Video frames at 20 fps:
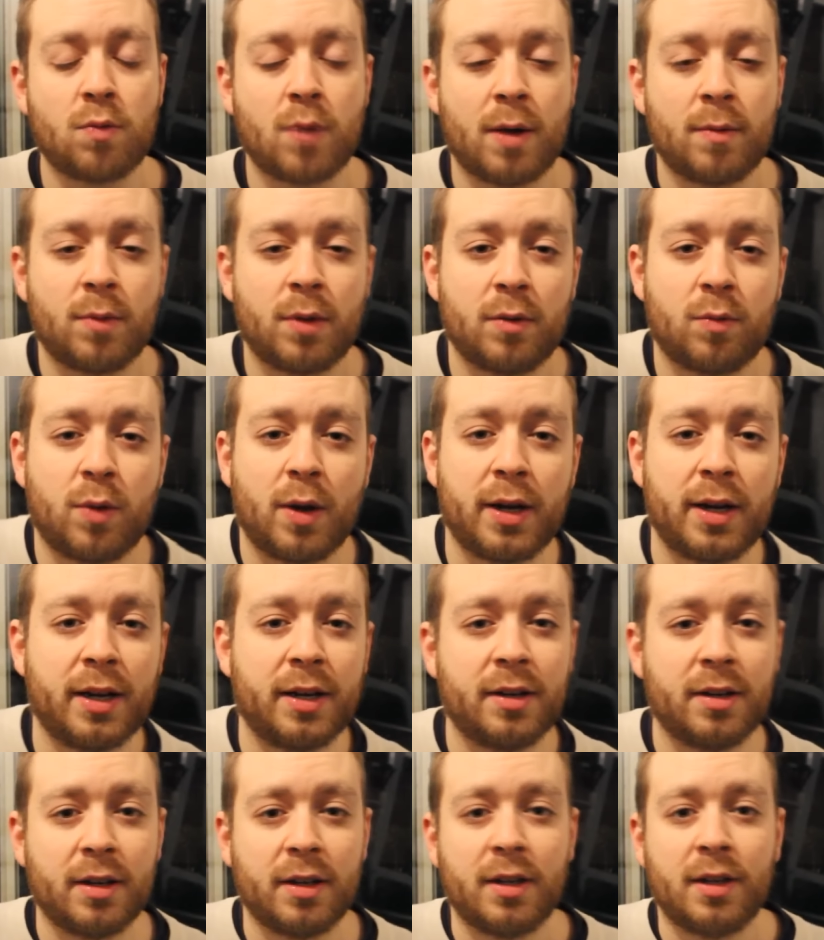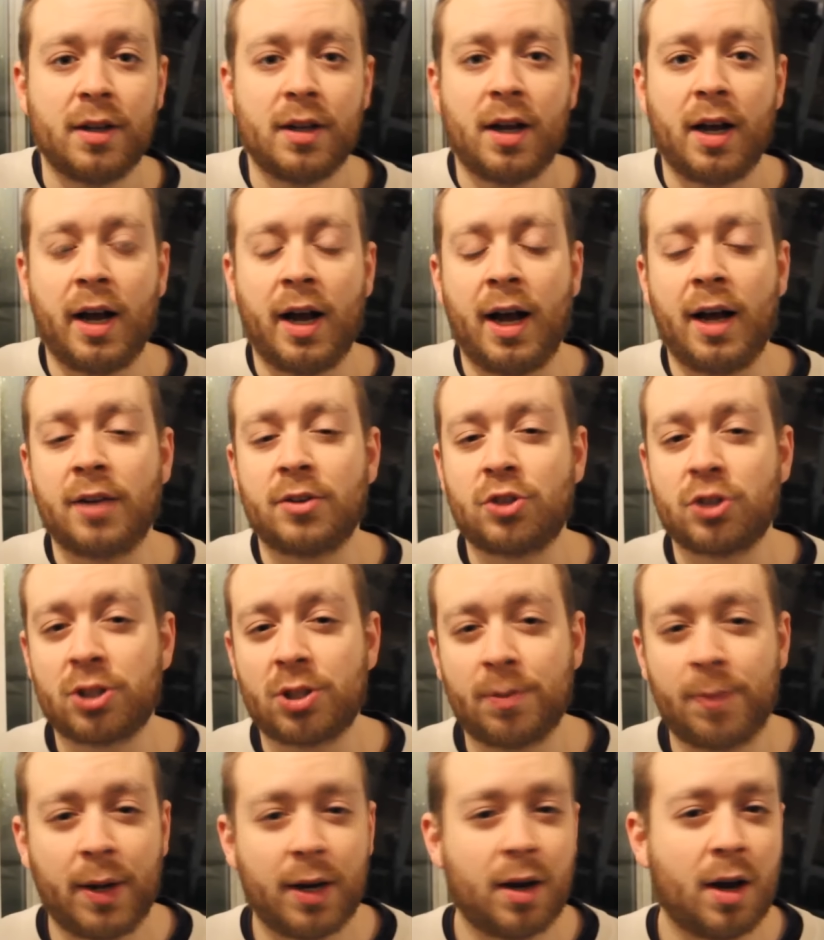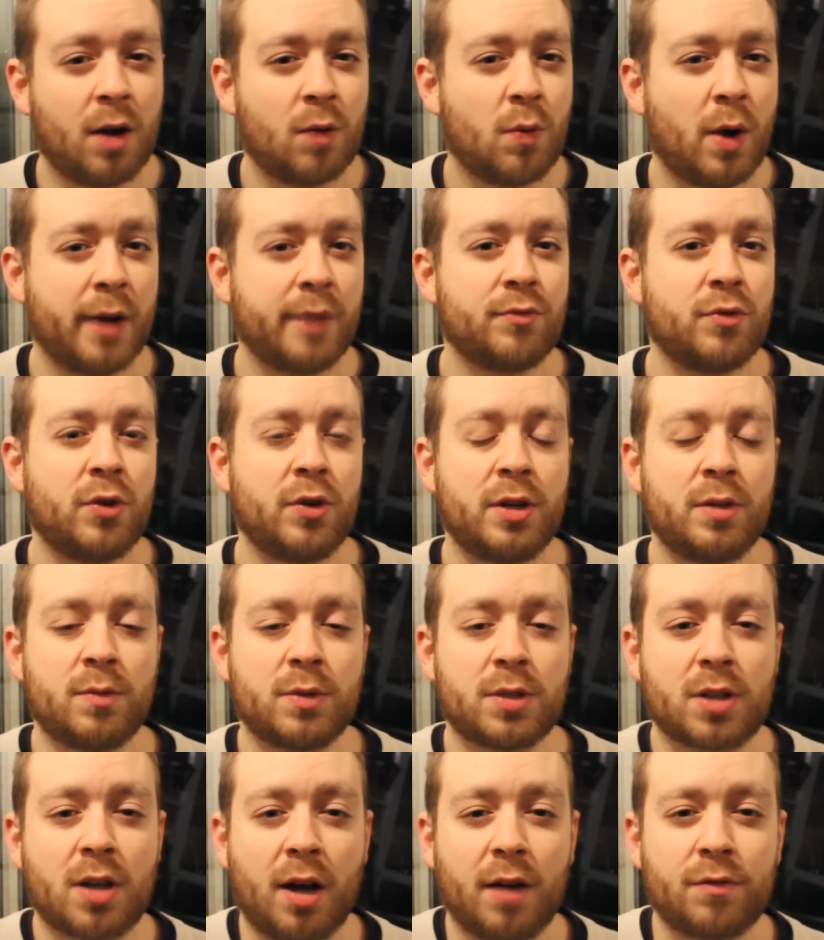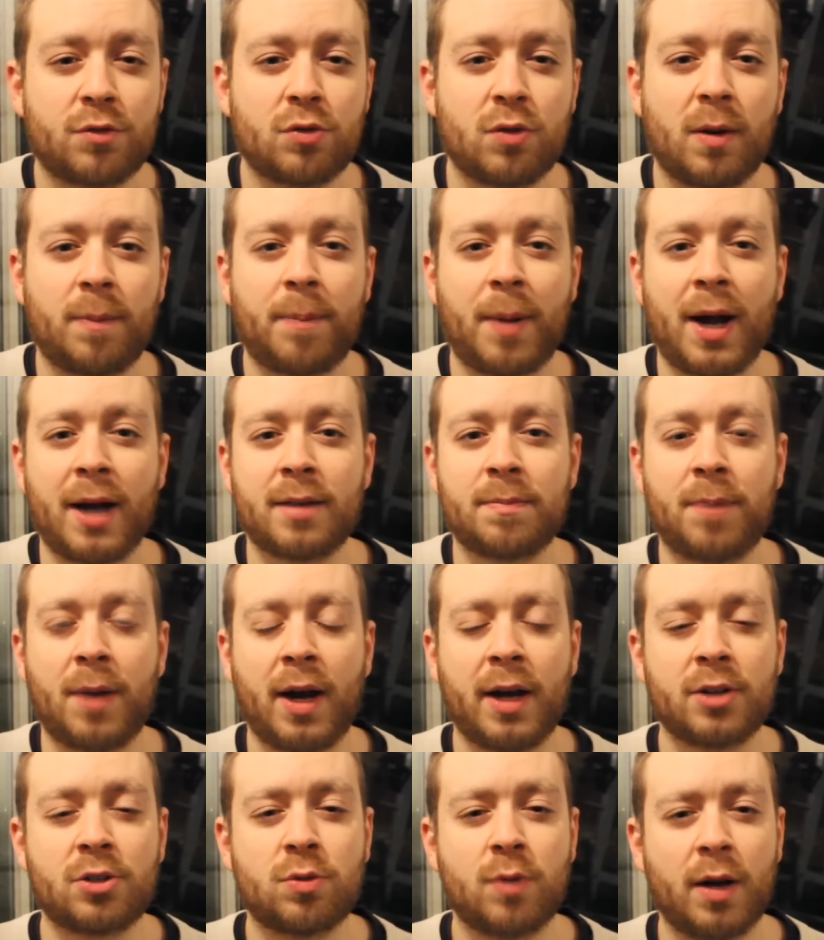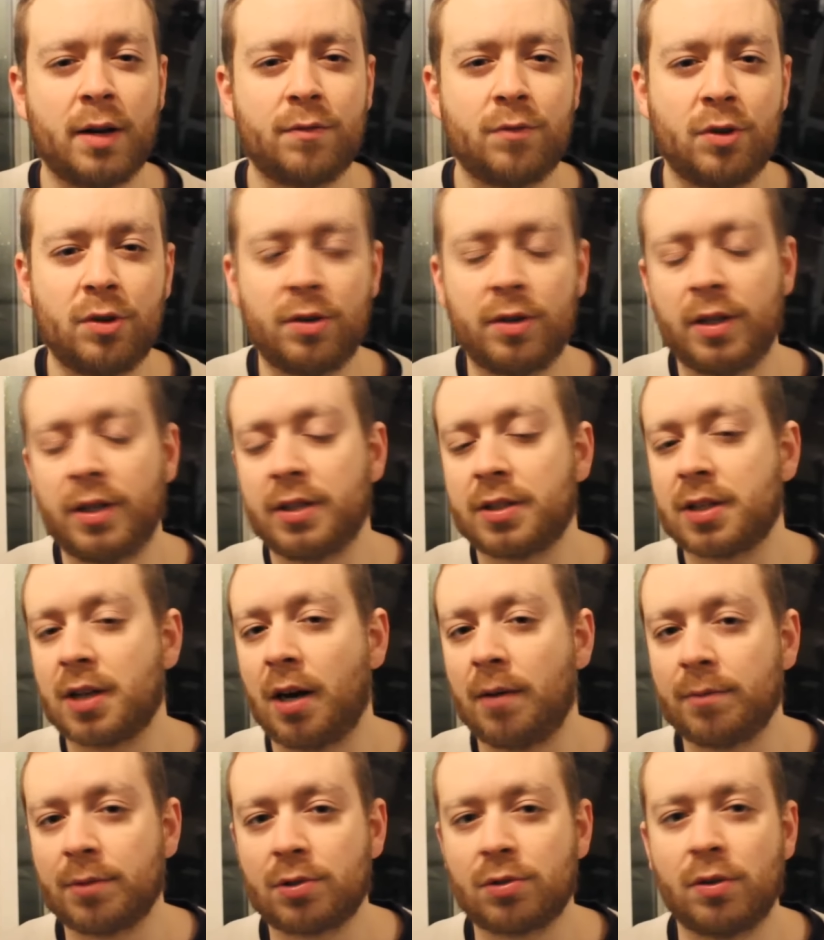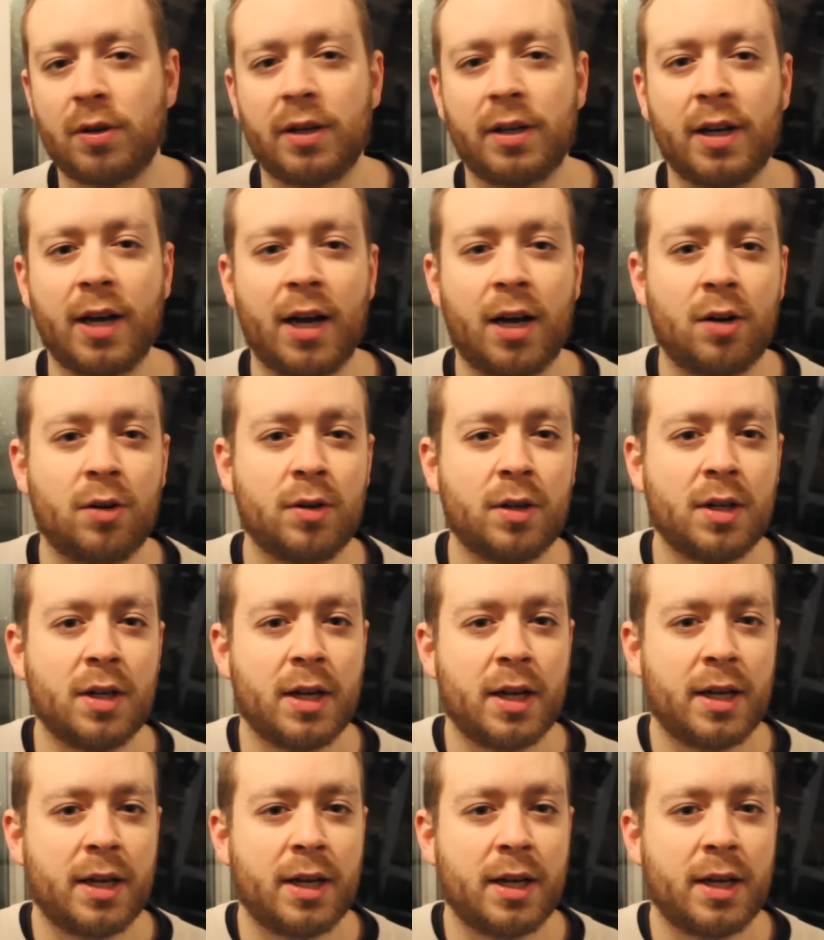when we're winning. Just a bit like Wayne Rooney was going through a bad patch. Wayne Rooney has come through it now.